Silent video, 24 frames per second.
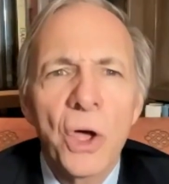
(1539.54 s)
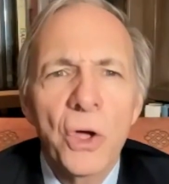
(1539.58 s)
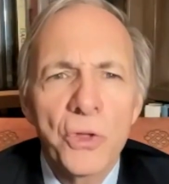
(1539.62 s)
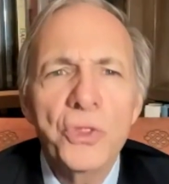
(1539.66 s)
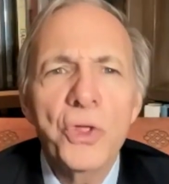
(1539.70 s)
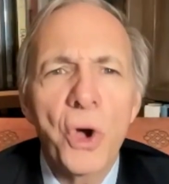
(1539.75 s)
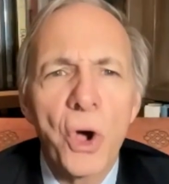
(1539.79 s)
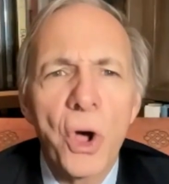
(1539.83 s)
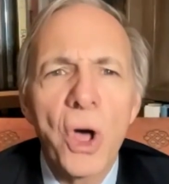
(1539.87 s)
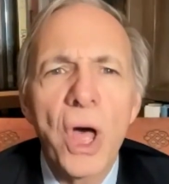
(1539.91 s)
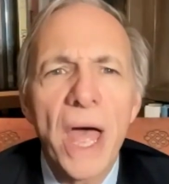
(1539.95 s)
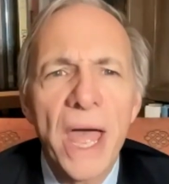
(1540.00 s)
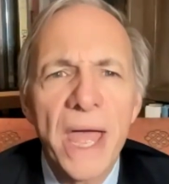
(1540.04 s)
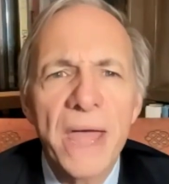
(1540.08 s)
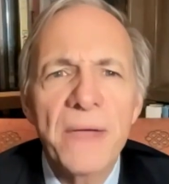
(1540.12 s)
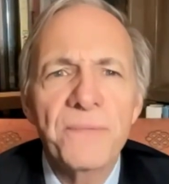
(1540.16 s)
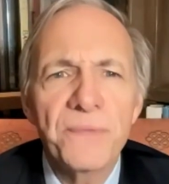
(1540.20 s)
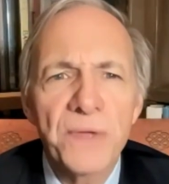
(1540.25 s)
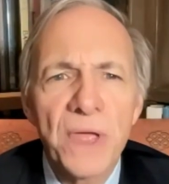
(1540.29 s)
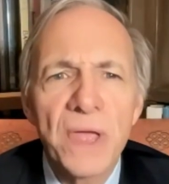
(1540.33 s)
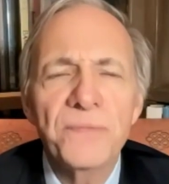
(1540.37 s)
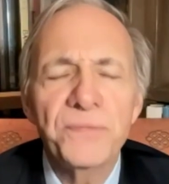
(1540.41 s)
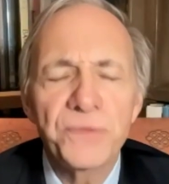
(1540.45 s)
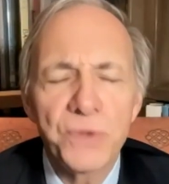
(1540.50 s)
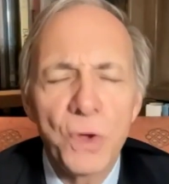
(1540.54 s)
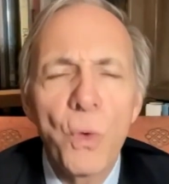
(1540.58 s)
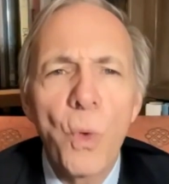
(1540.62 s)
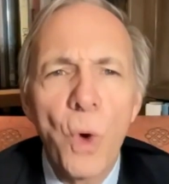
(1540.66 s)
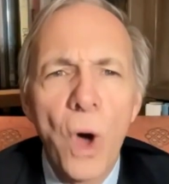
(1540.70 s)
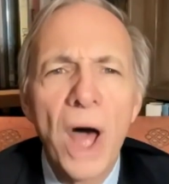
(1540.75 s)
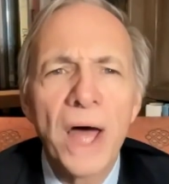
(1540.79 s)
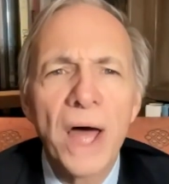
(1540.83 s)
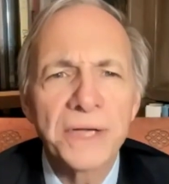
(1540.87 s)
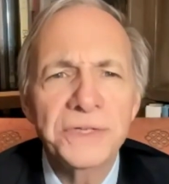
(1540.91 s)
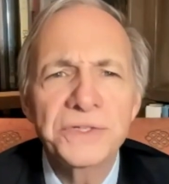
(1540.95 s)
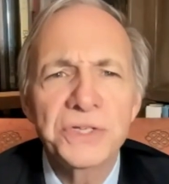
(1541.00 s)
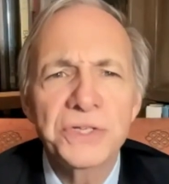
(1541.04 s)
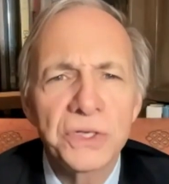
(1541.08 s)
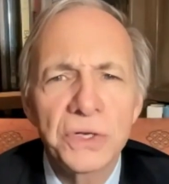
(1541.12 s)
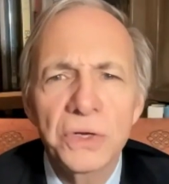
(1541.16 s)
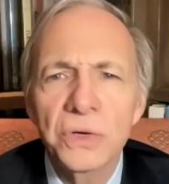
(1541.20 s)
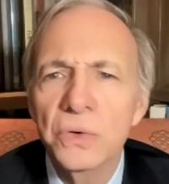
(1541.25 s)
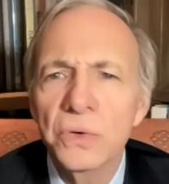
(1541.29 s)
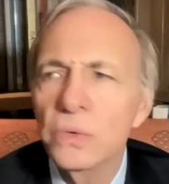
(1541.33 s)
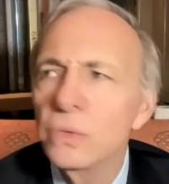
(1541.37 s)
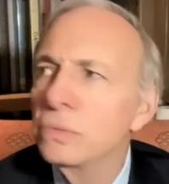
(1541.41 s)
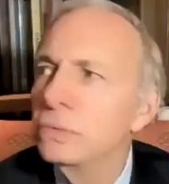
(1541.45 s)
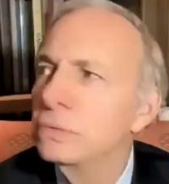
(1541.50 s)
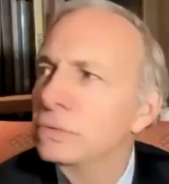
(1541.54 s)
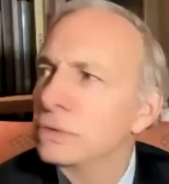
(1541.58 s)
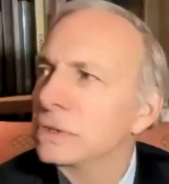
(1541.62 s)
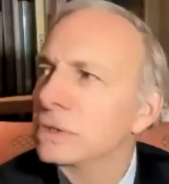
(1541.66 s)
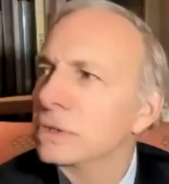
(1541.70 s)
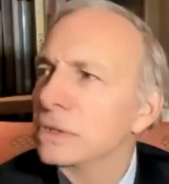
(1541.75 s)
if you want to